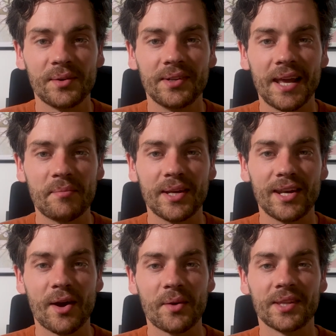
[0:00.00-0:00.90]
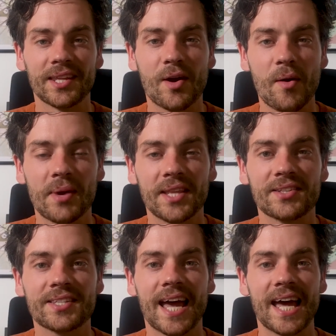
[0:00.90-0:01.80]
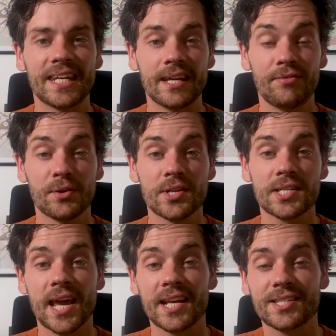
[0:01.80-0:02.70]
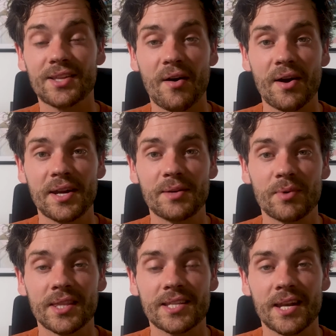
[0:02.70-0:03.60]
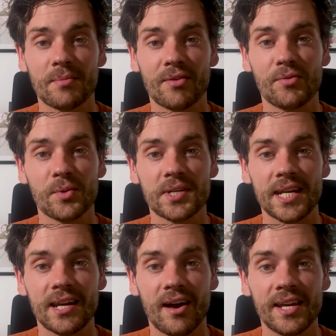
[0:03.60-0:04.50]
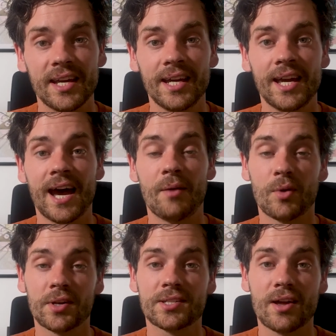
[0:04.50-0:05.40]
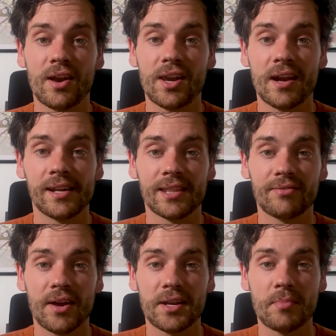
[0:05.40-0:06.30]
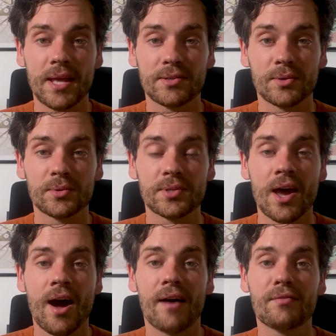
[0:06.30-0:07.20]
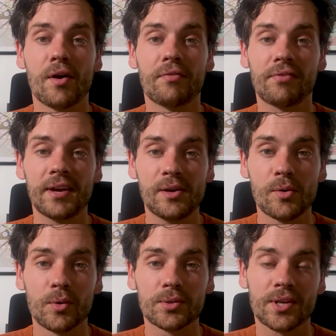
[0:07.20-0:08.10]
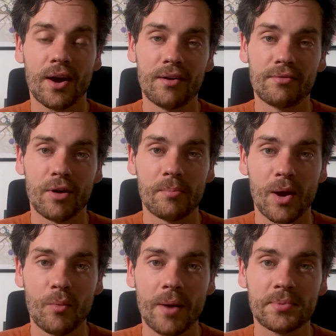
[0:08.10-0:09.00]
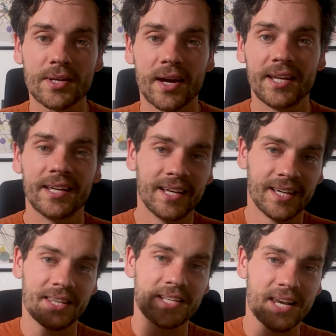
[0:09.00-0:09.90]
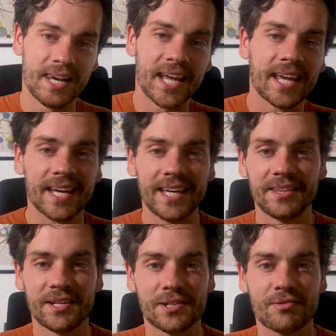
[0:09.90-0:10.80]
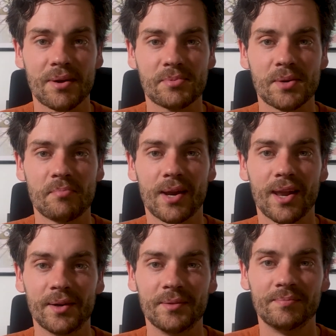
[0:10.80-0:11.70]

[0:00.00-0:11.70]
Let me know in the comments. And if you're just getting started with Cinema 4D Lite and want to start learning the fundamentals, I've got a free course over on my website. There's a link in the description below.